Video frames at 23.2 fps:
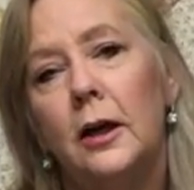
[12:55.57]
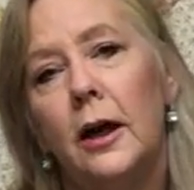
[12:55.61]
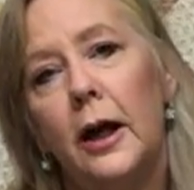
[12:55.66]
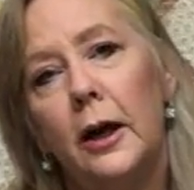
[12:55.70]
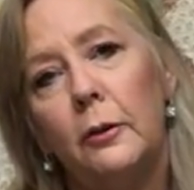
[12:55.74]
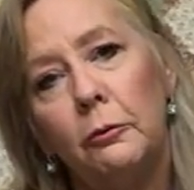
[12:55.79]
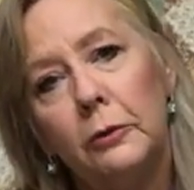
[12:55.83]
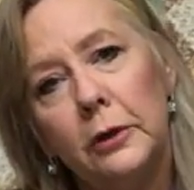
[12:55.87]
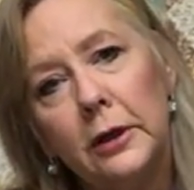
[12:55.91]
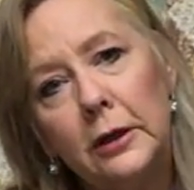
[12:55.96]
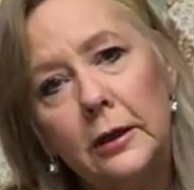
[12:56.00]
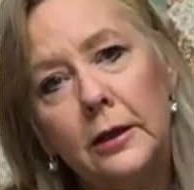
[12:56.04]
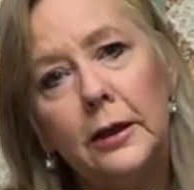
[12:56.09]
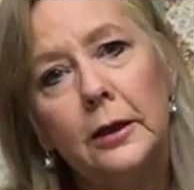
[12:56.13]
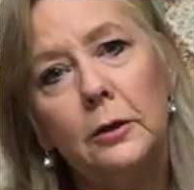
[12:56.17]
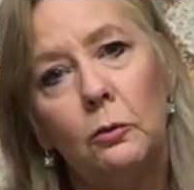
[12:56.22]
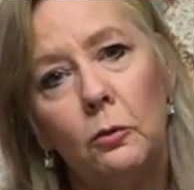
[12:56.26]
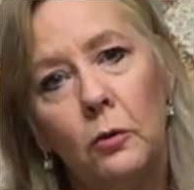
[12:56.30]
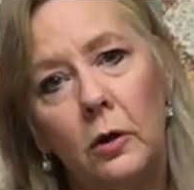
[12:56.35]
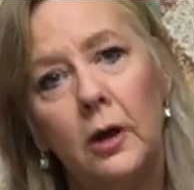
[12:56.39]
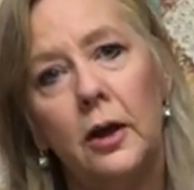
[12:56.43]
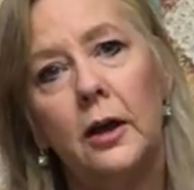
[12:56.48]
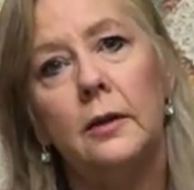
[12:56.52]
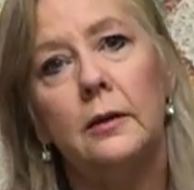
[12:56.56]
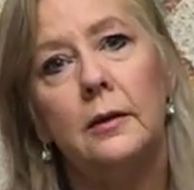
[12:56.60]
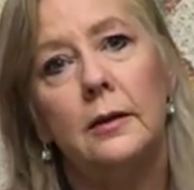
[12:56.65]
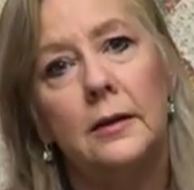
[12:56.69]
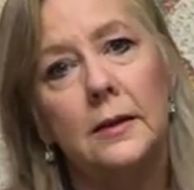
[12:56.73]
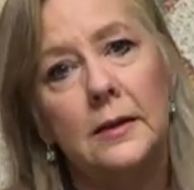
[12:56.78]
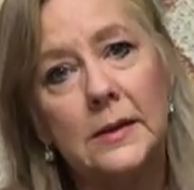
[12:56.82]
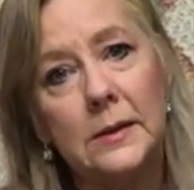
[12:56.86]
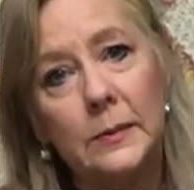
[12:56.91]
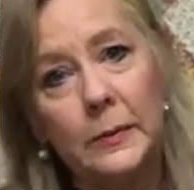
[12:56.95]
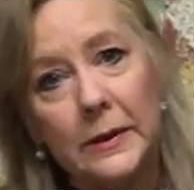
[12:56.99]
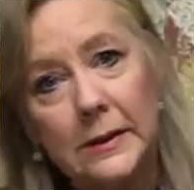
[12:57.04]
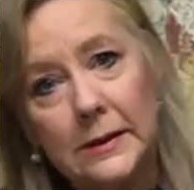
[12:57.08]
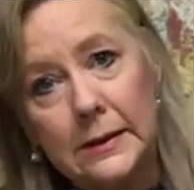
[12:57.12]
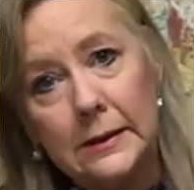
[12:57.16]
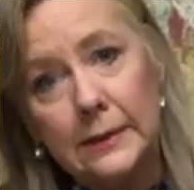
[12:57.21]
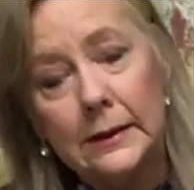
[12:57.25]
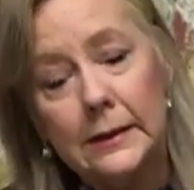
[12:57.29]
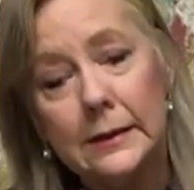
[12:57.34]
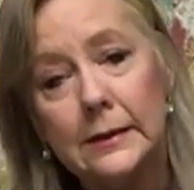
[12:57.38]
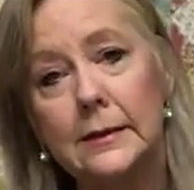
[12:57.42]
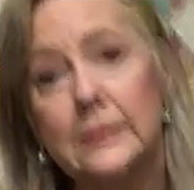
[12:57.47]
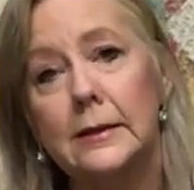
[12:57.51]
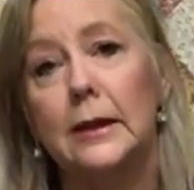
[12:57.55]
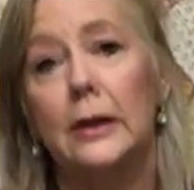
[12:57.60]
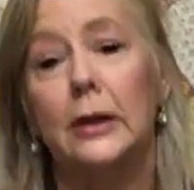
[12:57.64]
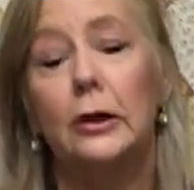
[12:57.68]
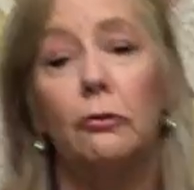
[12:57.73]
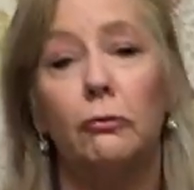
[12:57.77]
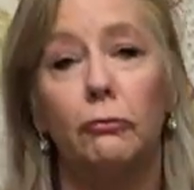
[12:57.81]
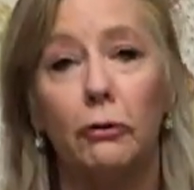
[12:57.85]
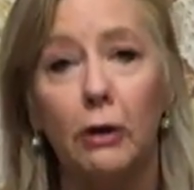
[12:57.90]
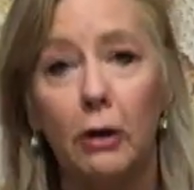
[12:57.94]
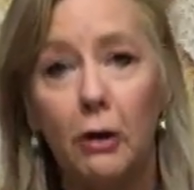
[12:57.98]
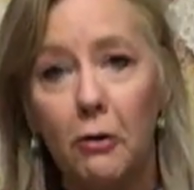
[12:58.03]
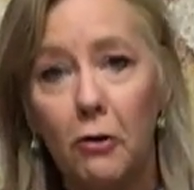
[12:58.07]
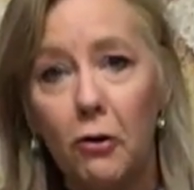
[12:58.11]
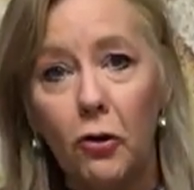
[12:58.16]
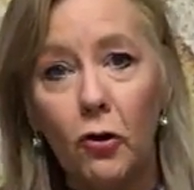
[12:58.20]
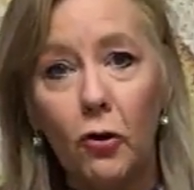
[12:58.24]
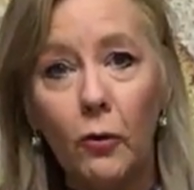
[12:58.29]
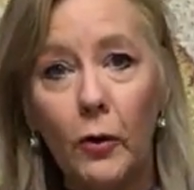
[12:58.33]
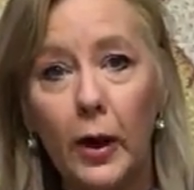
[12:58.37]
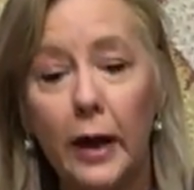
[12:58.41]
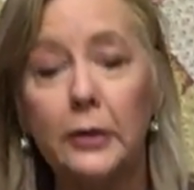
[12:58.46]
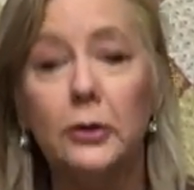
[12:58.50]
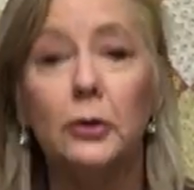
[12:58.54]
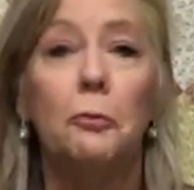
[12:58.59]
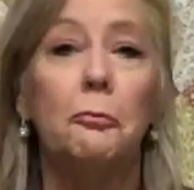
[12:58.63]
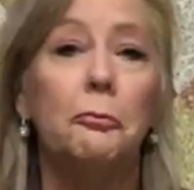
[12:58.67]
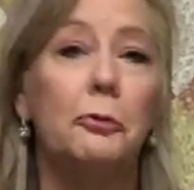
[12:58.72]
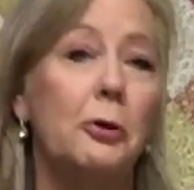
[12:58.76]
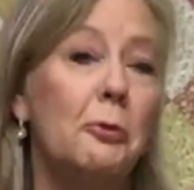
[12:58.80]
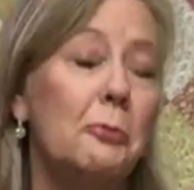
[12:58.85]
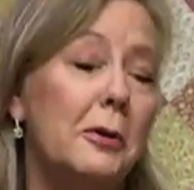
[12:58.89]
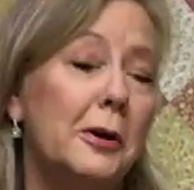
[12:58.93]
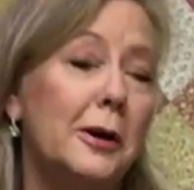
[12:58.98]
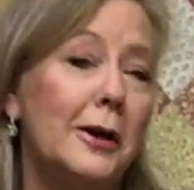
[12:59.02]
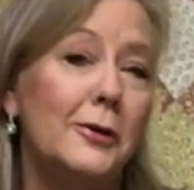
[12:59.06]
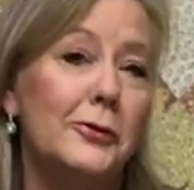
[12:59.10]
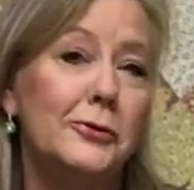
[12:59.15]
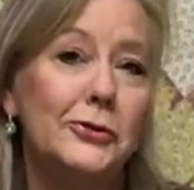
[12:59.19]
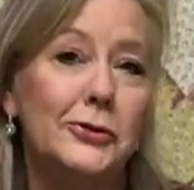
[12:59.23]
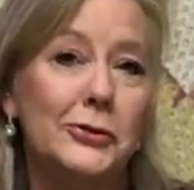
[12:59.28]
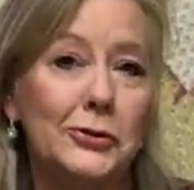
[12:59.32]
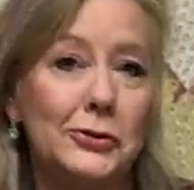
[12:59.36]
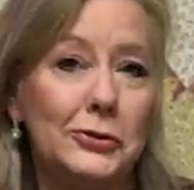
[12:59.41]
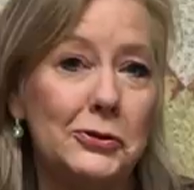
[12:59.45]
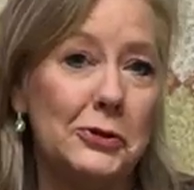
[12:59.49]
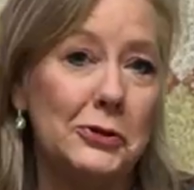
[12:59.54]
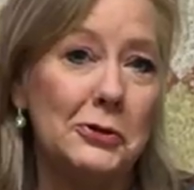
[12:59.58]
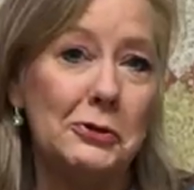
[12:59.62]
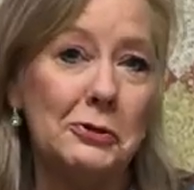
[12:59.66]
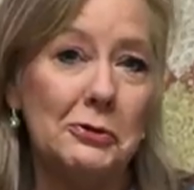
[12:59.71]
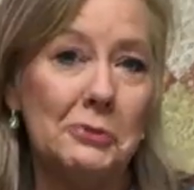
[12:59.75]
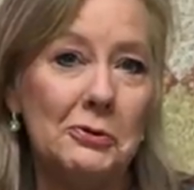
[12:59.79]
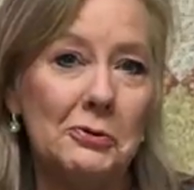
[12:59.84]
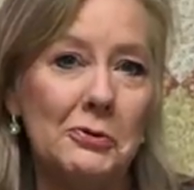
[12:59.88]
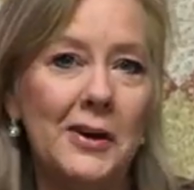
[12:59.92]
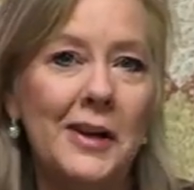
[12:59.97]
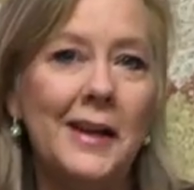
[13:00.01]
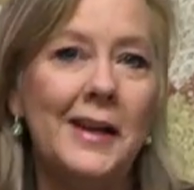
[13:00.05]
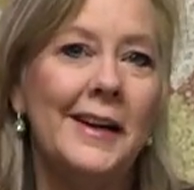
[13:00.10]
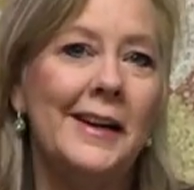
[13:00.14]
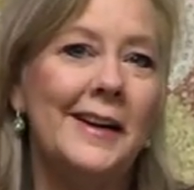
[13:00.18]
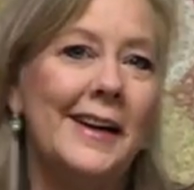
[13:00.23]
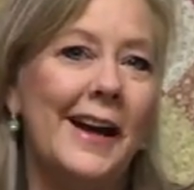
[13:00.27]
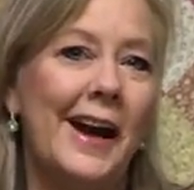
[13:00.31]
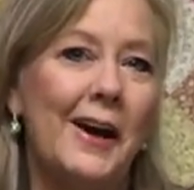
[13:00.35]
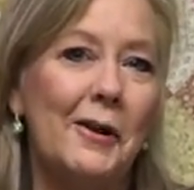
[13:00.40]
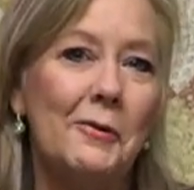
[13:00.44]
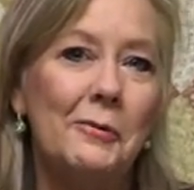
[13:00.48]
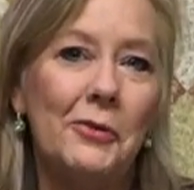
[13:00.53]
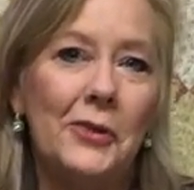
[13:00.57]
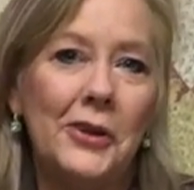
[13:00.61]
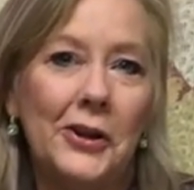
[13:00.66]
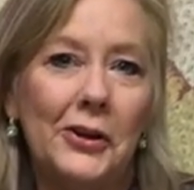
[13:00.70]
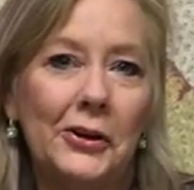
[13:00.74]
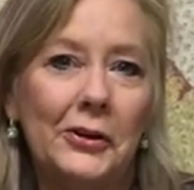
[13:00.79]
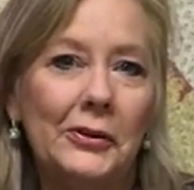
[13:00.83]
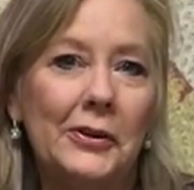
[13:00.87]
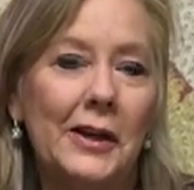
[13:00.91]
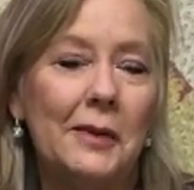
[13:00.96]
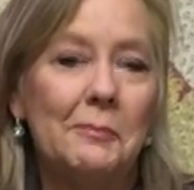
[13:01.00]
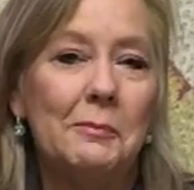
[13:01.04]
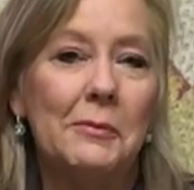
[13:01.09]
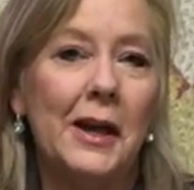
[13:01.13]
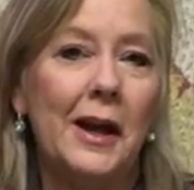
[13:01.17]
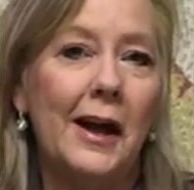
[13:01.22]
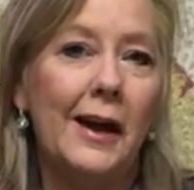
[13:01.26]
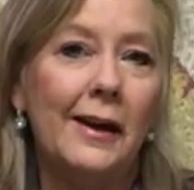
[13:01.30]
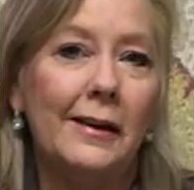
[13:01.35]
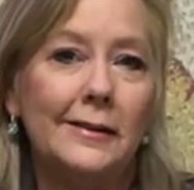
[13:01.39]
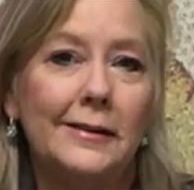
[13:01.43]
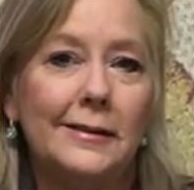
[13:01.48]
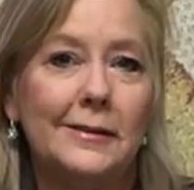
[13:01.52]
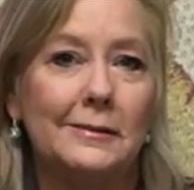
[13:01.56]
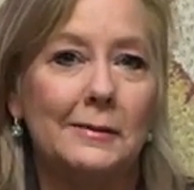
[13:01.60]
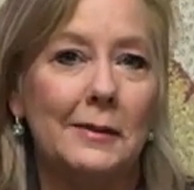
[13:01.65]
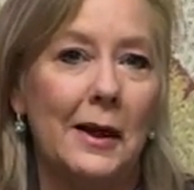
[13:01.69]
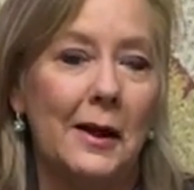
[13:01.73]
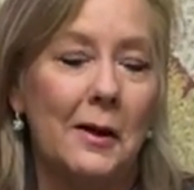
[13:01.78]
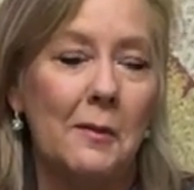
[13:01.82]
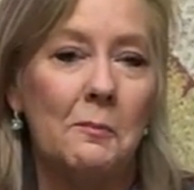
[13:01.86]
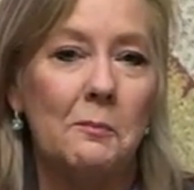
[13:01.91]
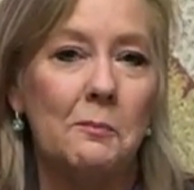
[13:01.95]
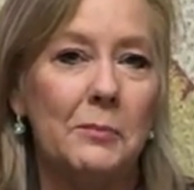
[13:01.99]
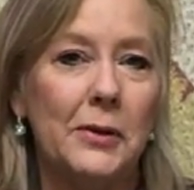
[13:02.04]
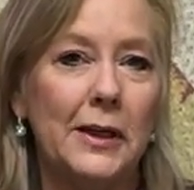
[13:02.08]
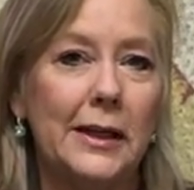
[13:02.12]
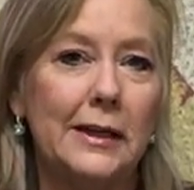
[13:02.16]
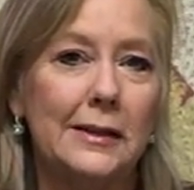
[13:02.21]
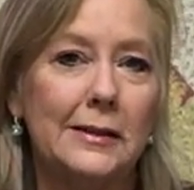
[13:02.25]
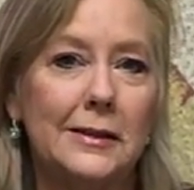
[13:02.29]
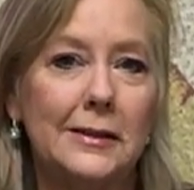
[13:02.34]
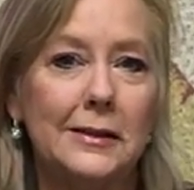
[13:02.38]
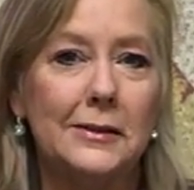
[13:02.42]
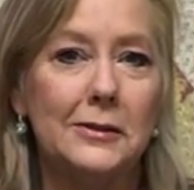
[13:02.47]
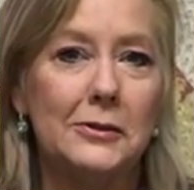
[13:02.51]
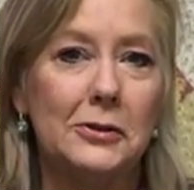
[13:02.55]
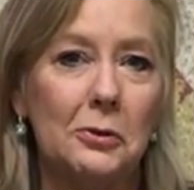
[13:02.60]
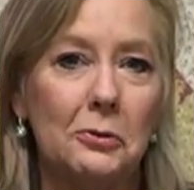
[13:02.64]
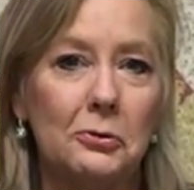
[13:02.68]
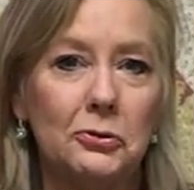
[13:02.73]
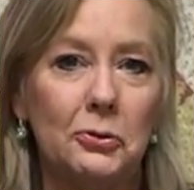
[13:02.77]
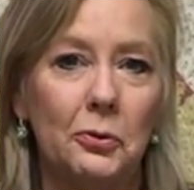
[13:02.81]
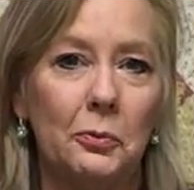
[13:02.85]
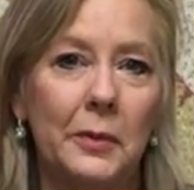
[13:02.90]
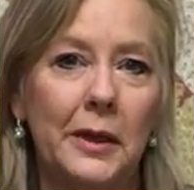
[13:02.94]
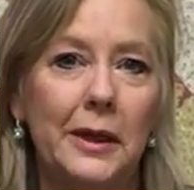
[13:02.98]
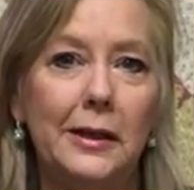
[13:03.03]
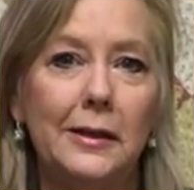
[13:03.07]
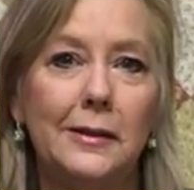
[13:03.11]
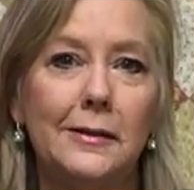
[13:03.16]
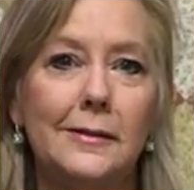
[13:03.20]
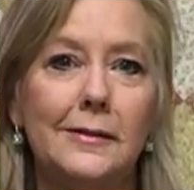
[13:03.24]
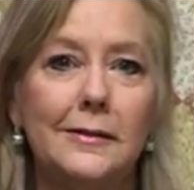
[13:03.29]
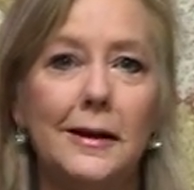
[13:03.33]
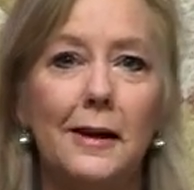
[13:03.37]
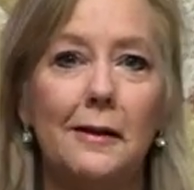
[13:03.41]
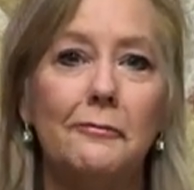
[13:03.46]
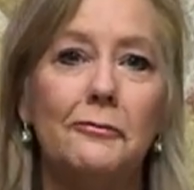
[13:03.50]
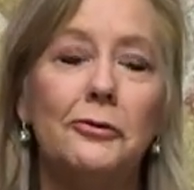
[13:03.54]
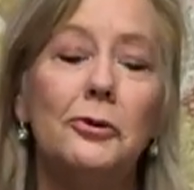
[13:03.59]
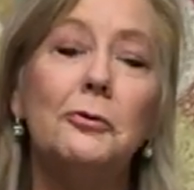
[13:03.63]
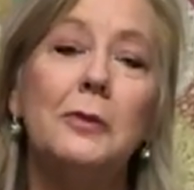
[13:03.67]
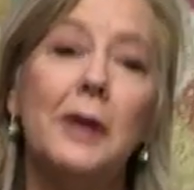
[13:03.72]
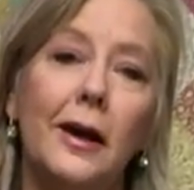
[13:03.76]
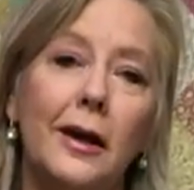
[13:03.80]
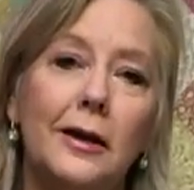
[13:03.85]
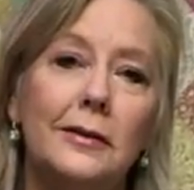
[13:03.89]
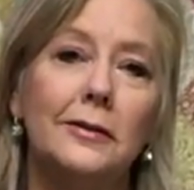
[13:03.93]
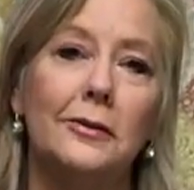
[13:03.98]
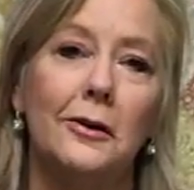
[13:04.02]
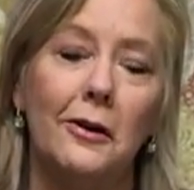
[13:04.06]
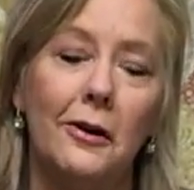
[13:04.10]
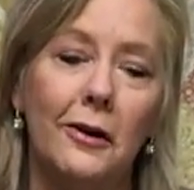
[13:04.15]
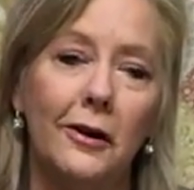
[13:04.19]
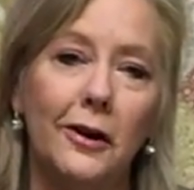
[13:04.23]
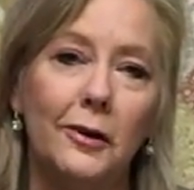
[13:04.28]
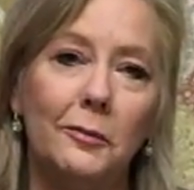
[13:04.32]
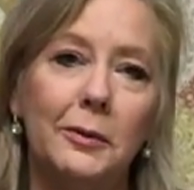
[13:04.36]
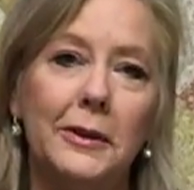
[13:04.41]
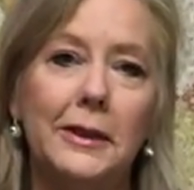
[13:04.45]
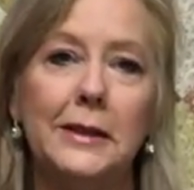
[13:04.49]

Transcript: I really want this business to grow. I don't know what else to do out there. I'm not um, big into the social media stuff. You guys are.